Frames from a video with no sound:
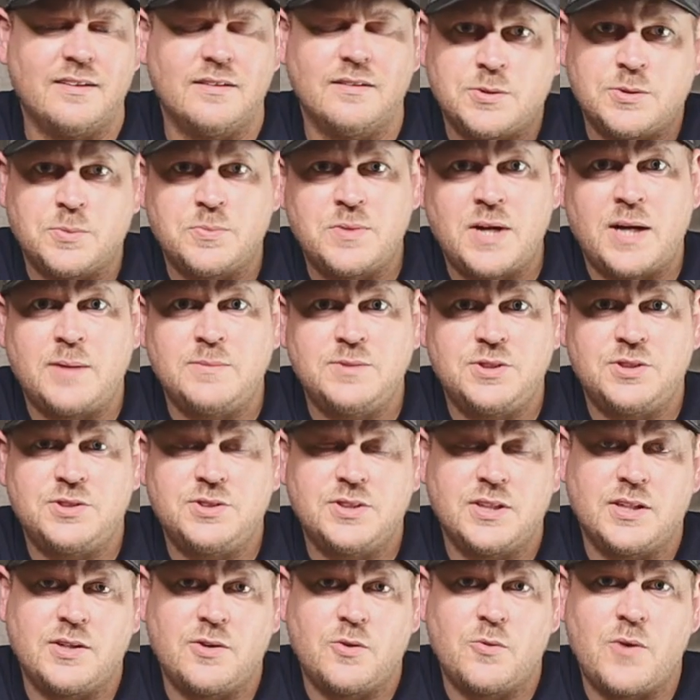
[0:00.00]
Sometimes you're
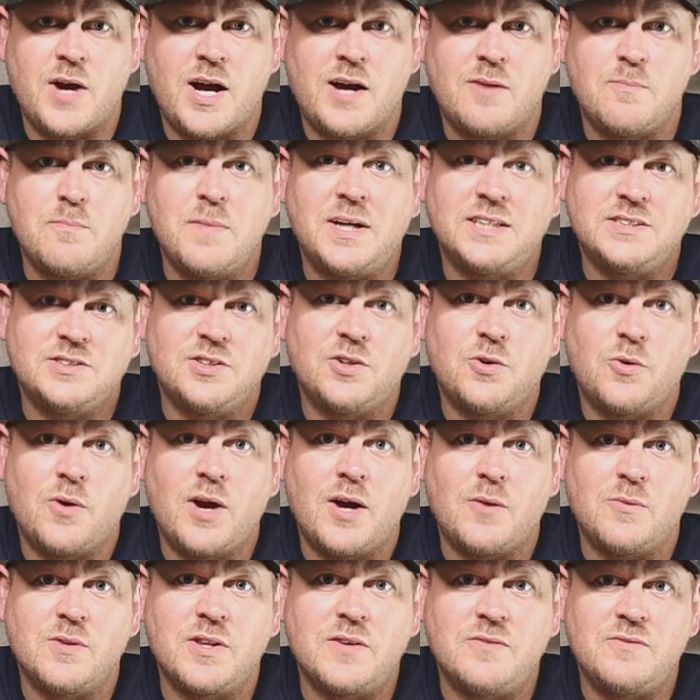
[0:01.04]
sitting around messing
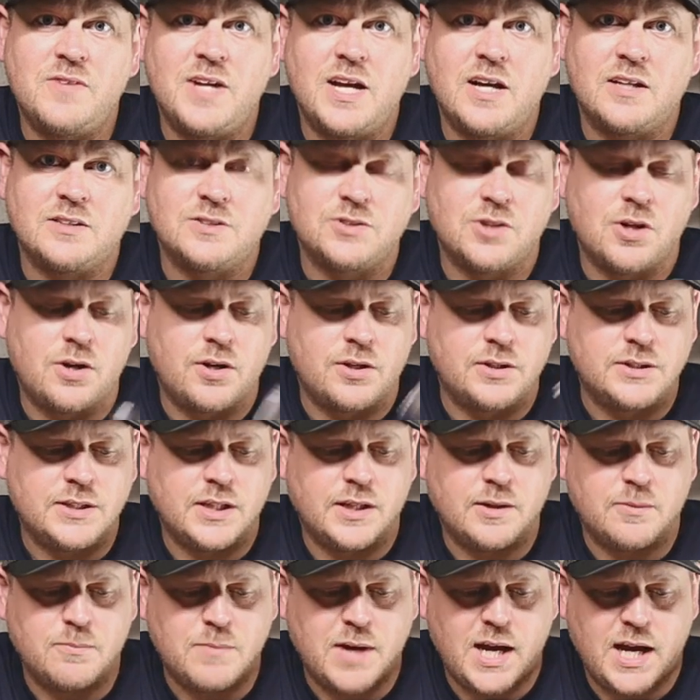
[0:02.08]
around with a VSR
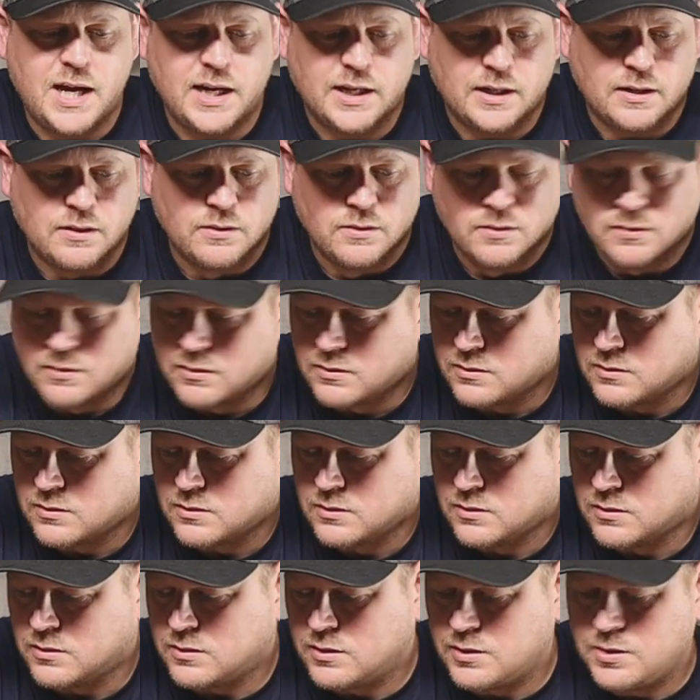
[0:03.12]
10 mag.
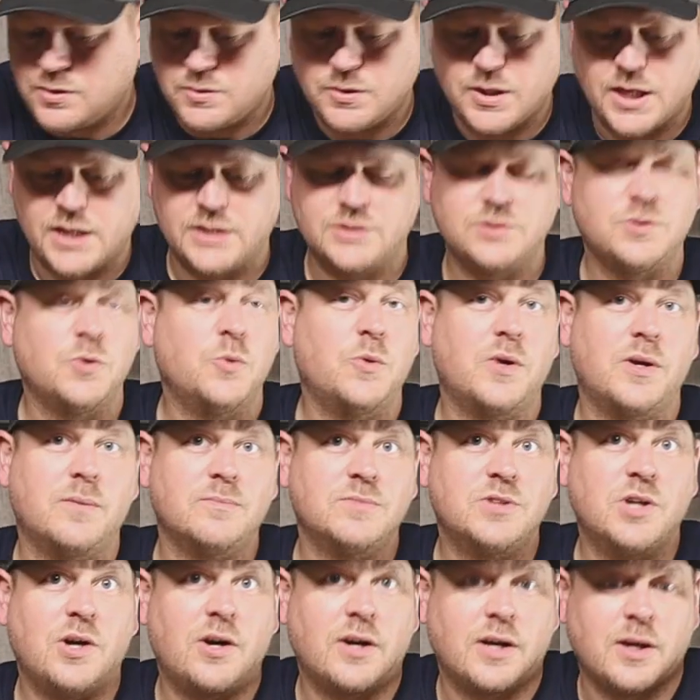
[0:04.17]
And you guys know what
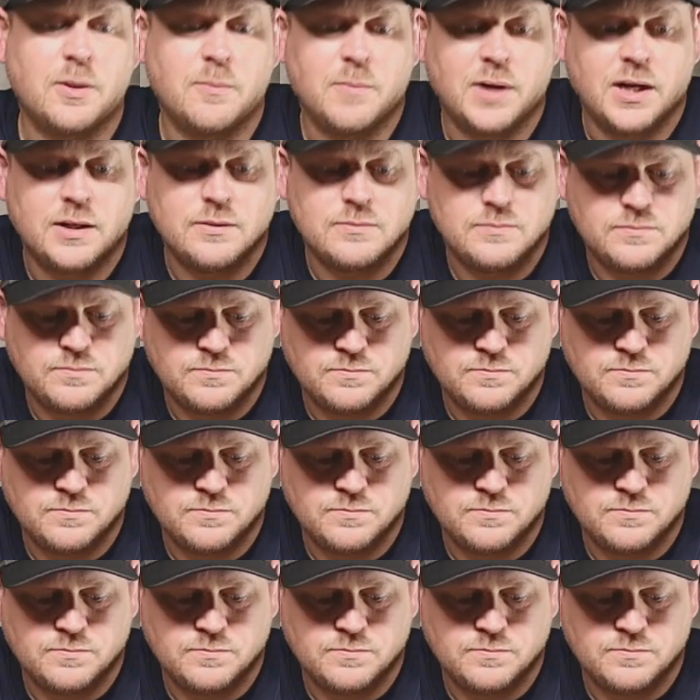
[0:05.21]
I'm talking about.